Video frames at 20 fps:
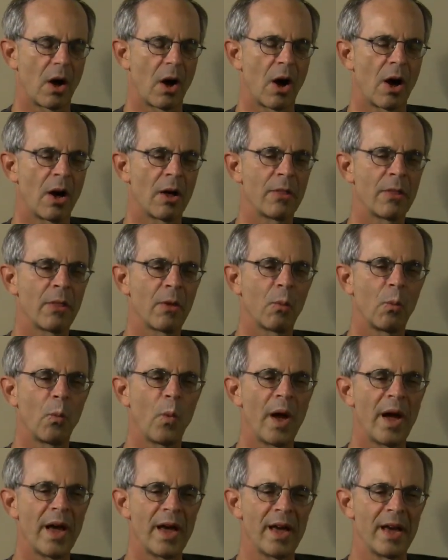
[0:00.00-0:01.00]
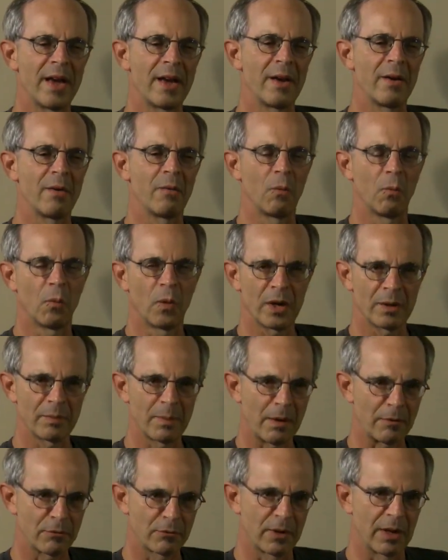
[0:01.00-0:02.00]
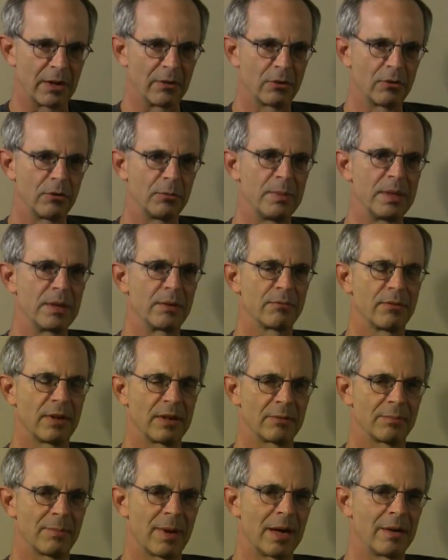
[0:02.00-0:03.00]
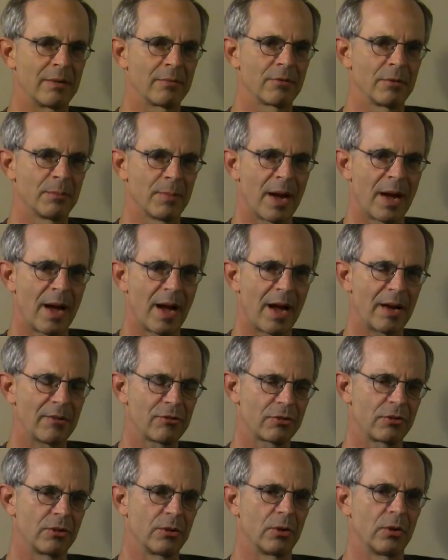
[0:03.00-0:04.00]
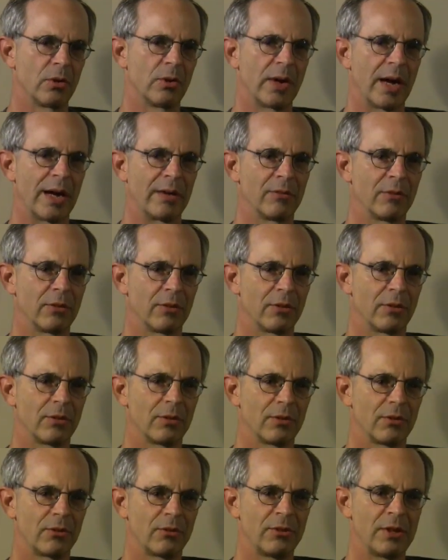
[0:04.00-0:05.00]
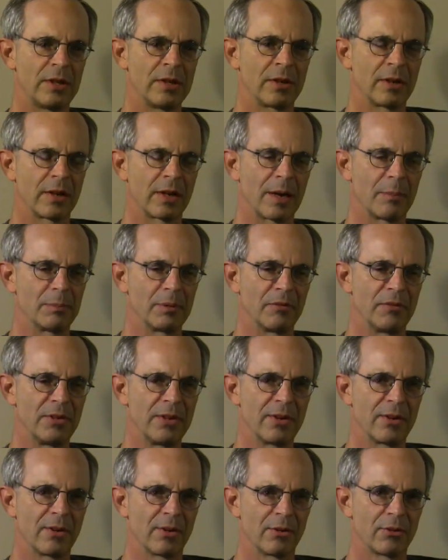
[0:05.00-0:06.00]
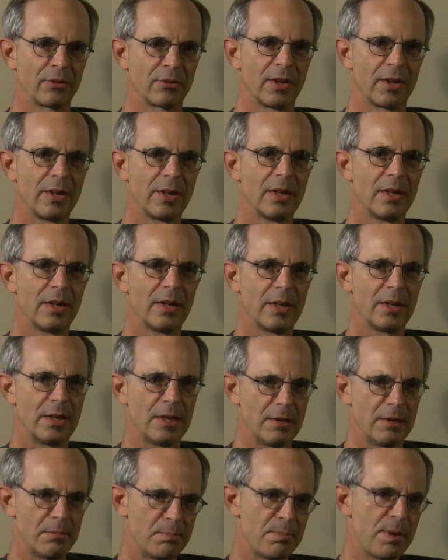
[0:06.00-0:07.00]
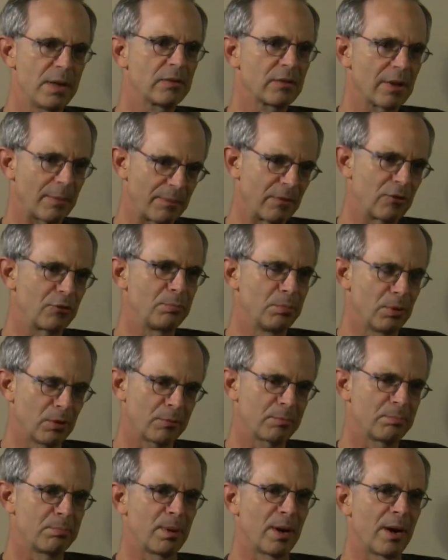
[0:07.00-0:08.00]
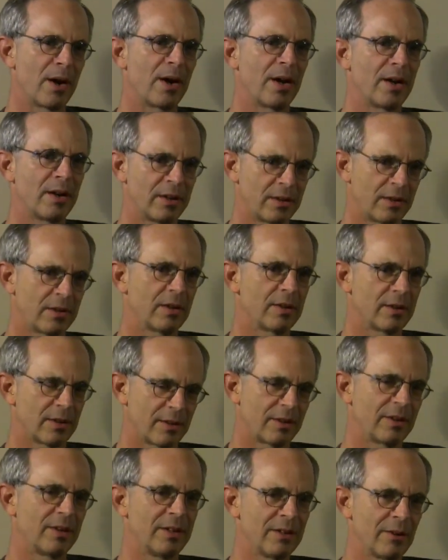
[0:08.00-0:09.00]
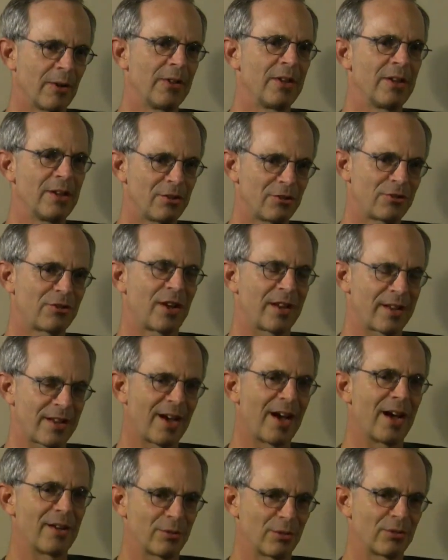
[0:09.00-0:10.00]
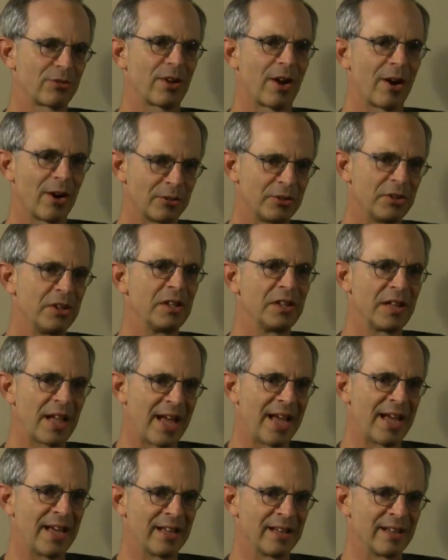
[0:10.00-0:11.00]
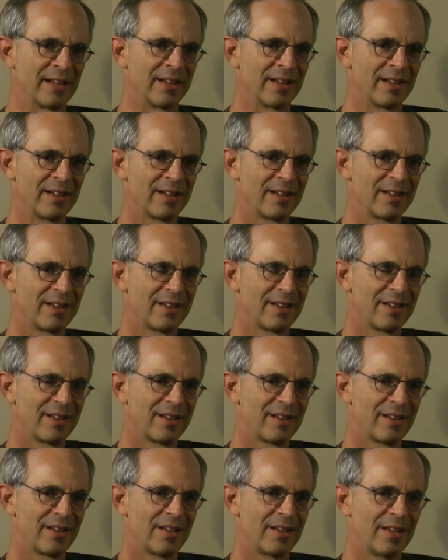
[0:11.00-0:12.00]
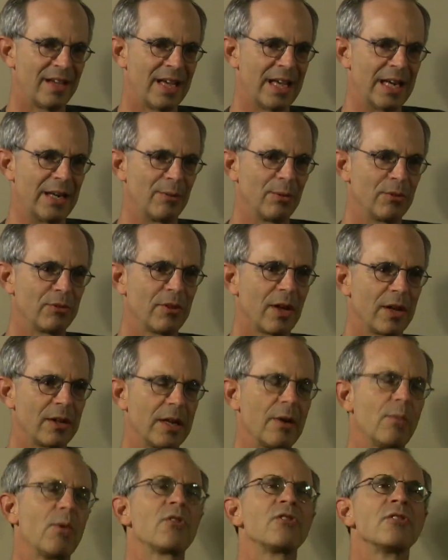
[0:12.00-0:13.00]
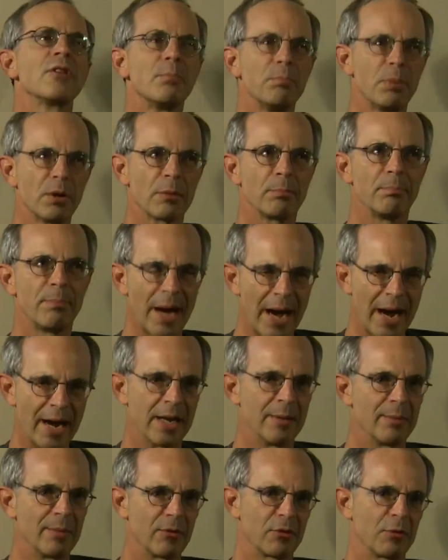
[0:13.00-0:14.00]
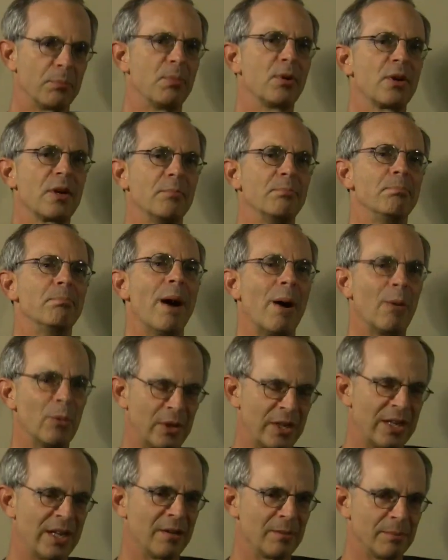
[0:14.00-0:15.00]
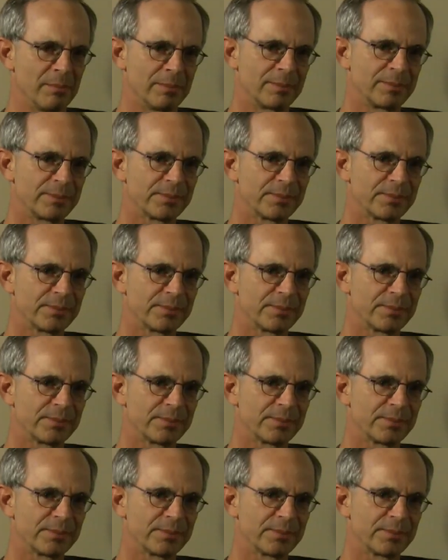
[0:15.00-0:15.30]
on the way, one of my friends, who'd been a friend of mine from high school, I hadn't seen in a couple of years, he picked up this book by, the psychiatrist R.D. Laing. And it wasn't a book by him, it was a book about him.